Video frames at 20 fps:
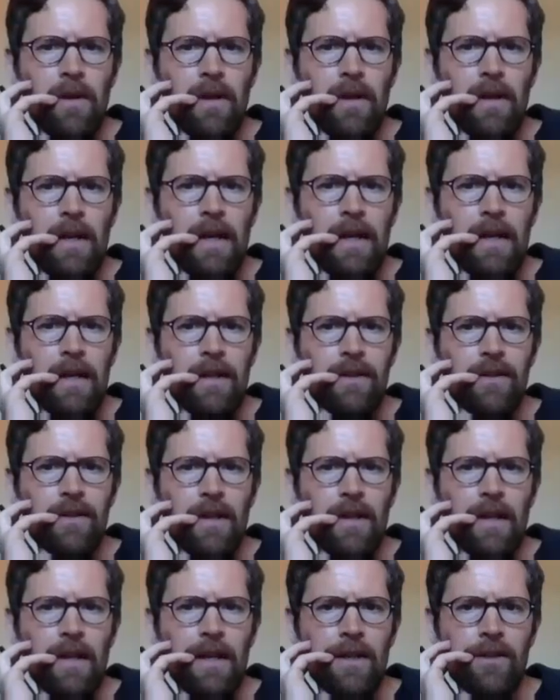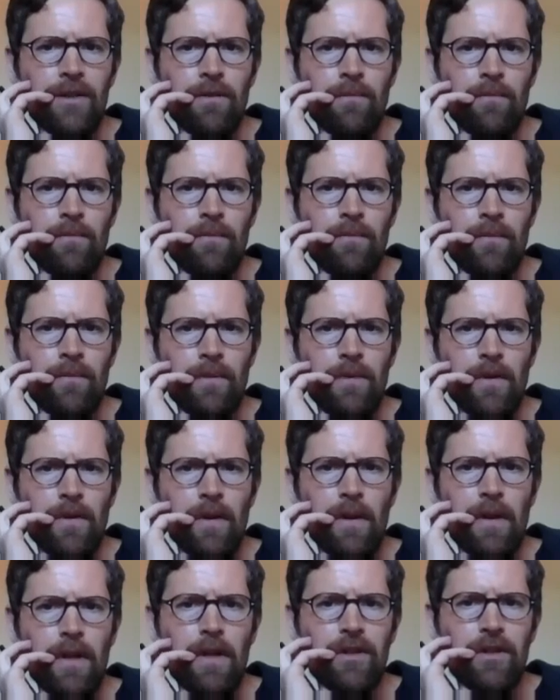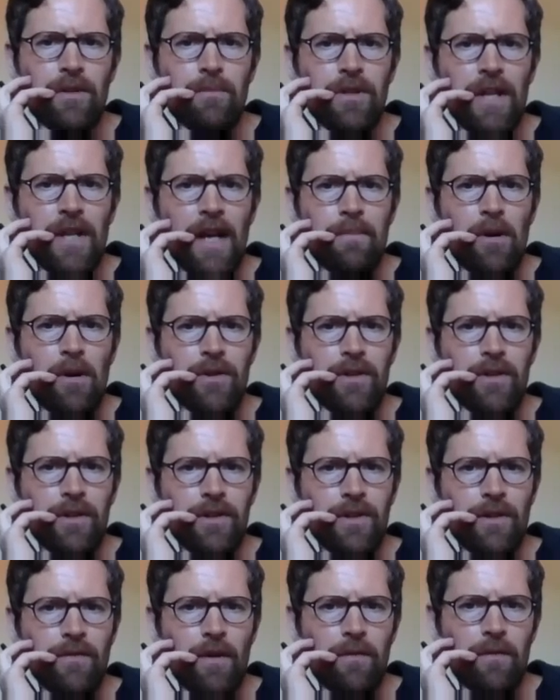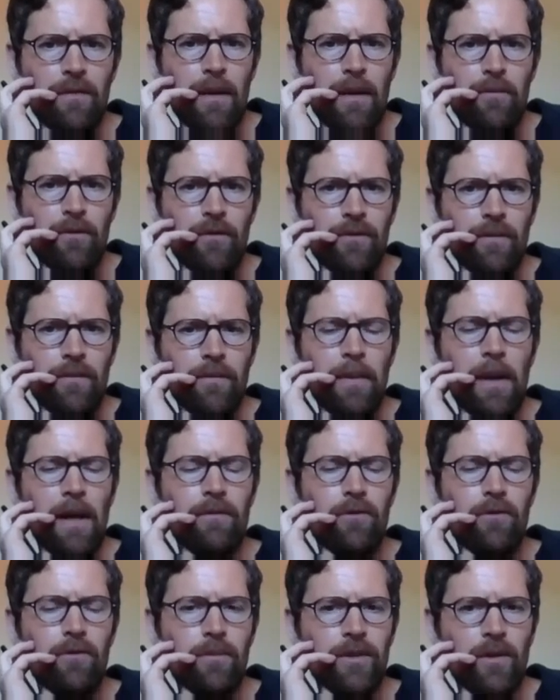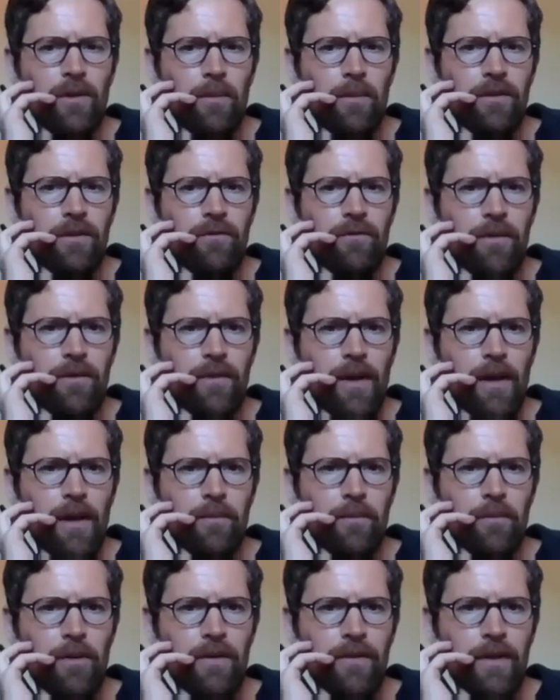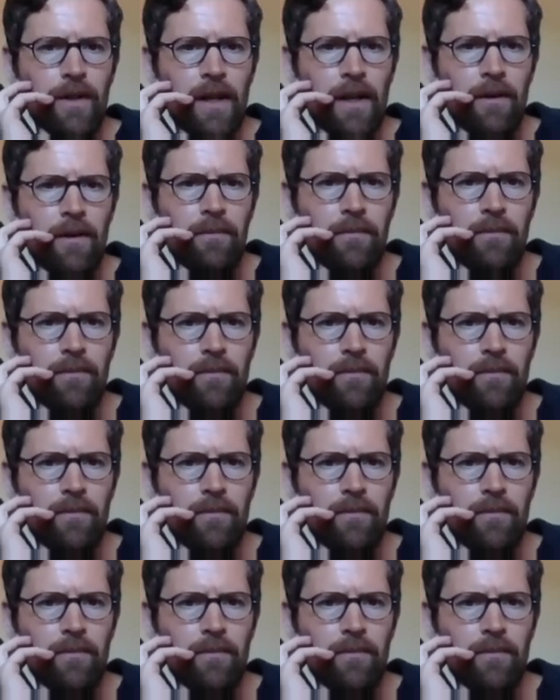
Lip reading: I had some signposting stuff on platforms. Do you want me to run through that briefly now?